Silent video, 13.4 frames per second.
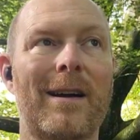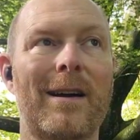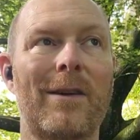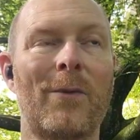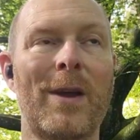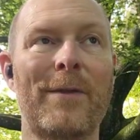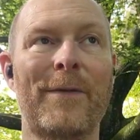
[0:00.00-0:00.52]

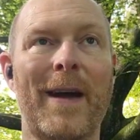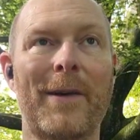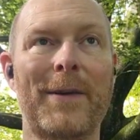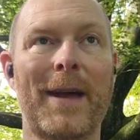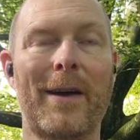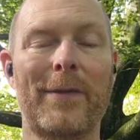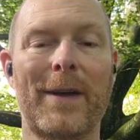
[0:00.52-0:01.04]
we
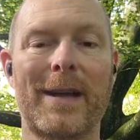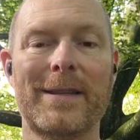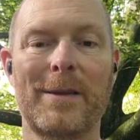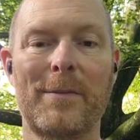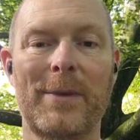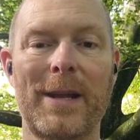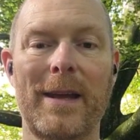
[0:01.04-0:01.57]
found out that
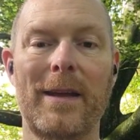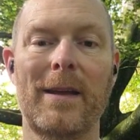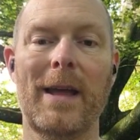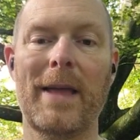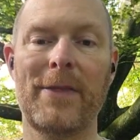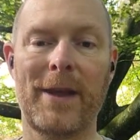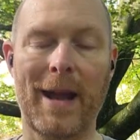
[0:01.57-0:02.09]
somebody
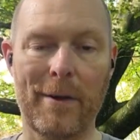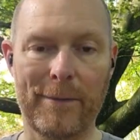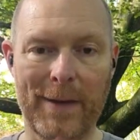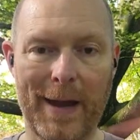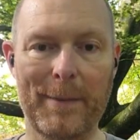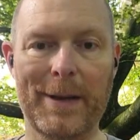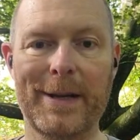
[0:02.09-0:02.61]
that our
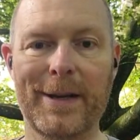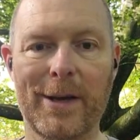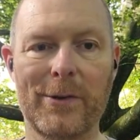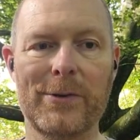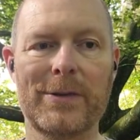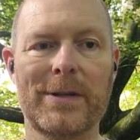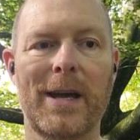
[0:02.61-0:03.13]
family
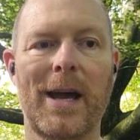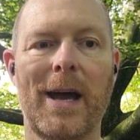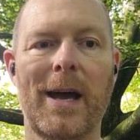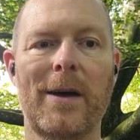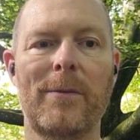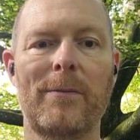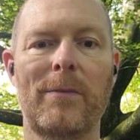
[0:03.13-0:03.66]
knows
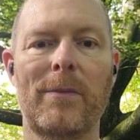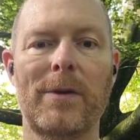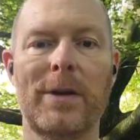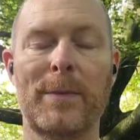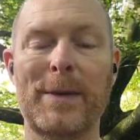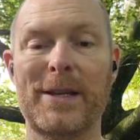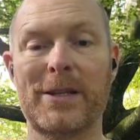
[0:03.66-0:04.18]

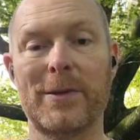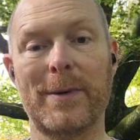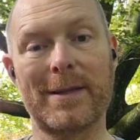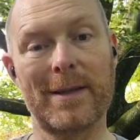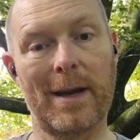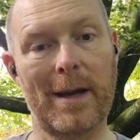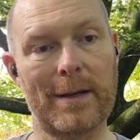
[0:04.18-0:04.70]
committed
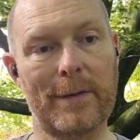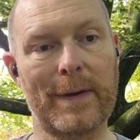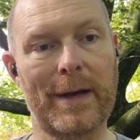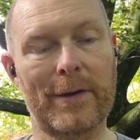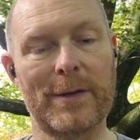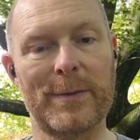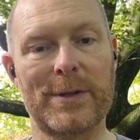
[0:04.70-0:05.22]
suicide
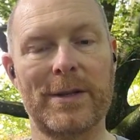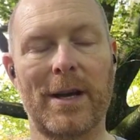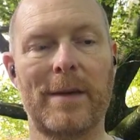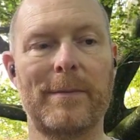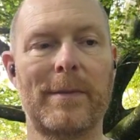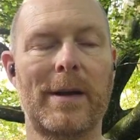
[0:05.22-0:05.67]
around Christmas time.